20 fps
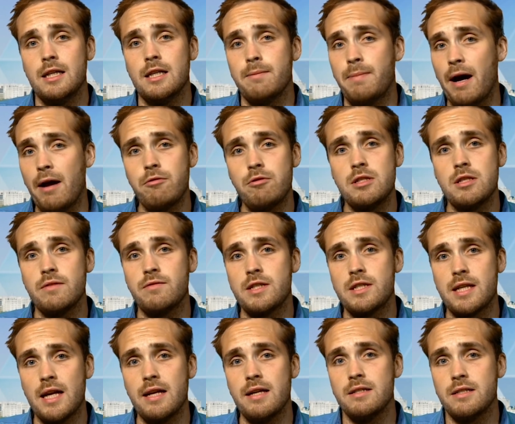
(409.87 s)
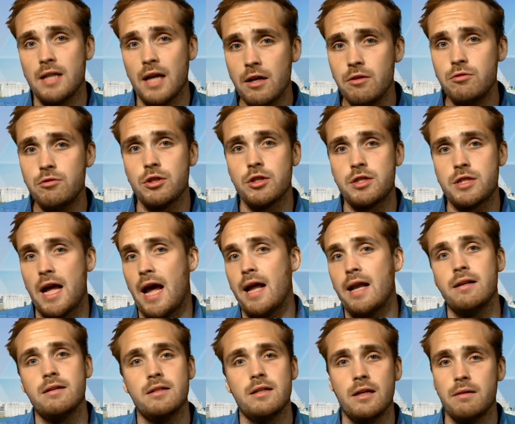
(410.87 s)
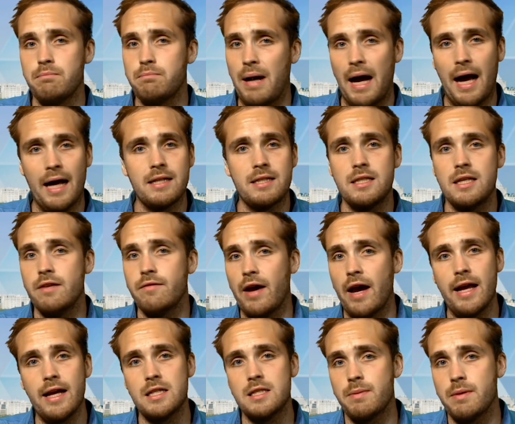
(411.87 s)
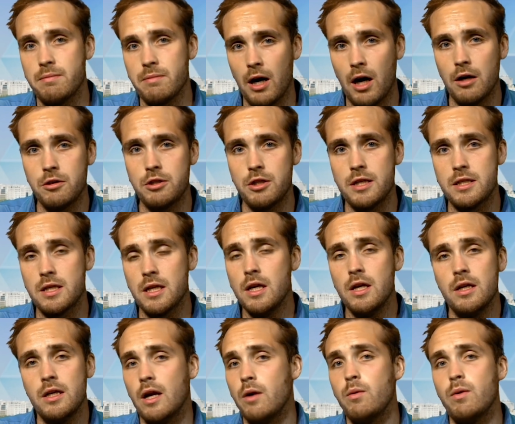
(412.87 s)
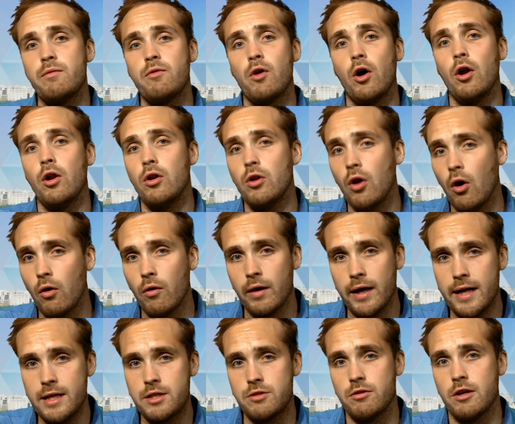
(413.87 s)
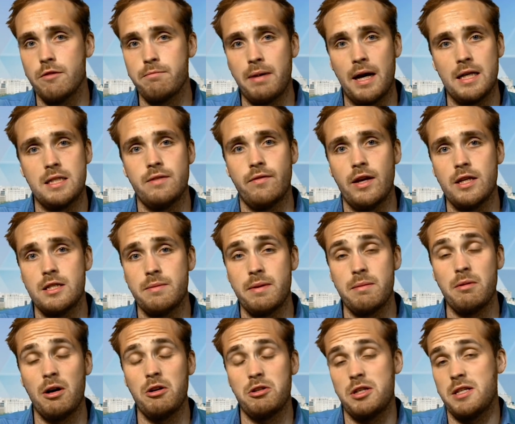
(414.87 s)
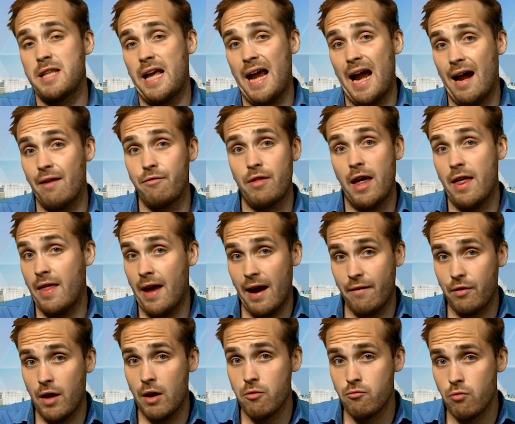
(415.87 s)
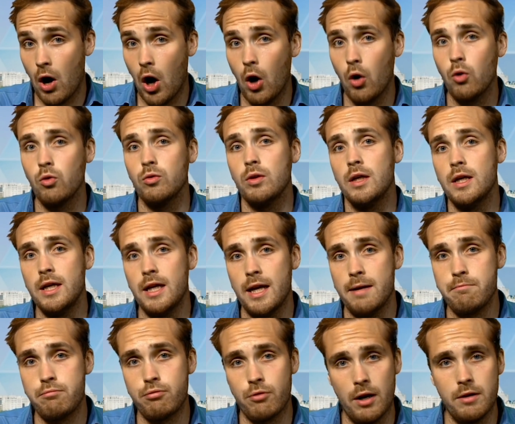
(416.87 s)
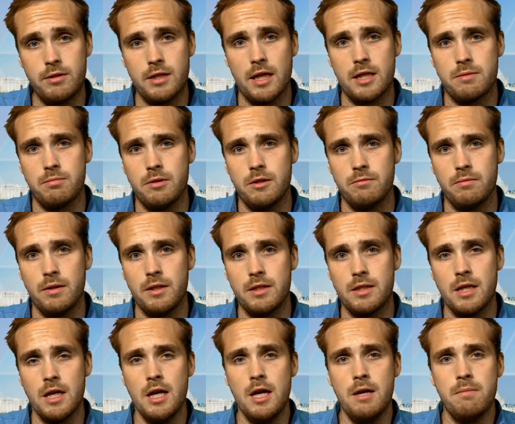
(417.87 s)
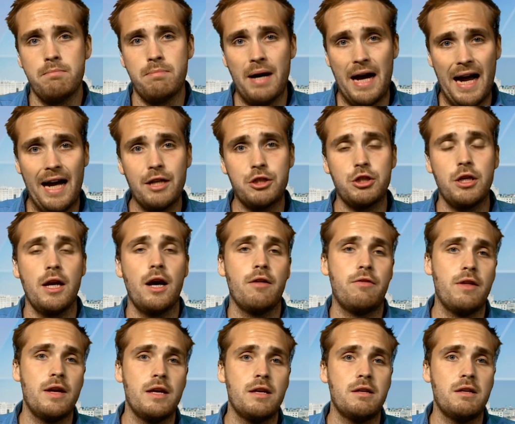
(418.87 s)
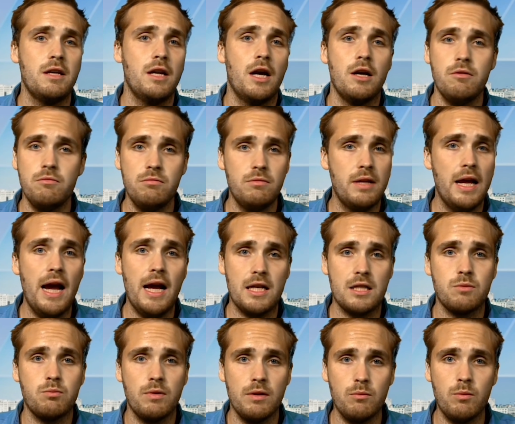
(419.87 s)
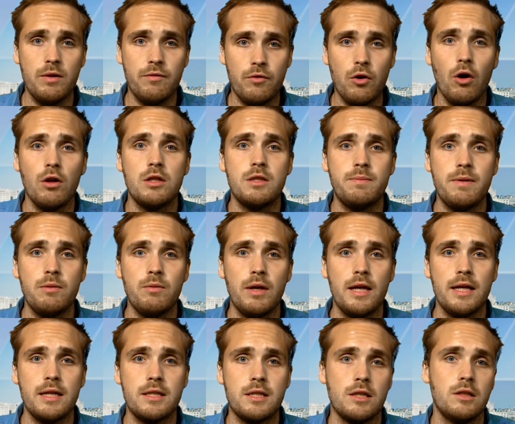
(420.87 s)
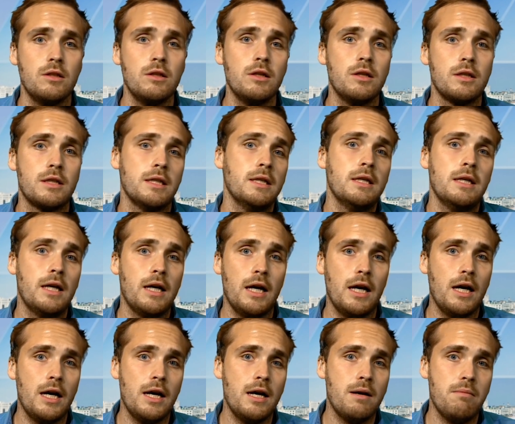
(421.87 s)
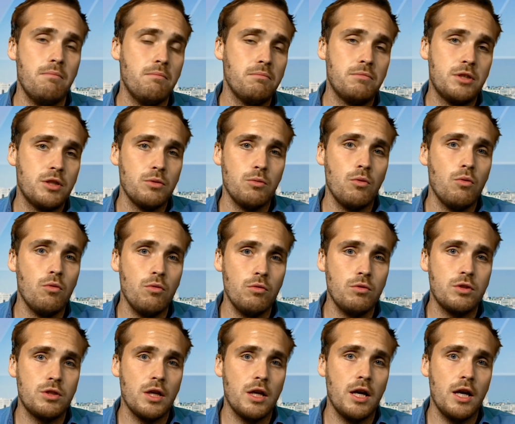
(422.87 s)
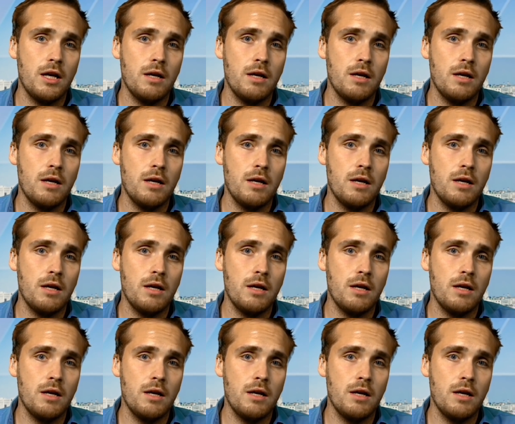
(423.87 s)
And the boundaries of dissent don't just end at passive A to B marches. We've got a long history of passive A to B marches. They have their role in protest movements. But actually, I think, yes, we've got to be willing to look towards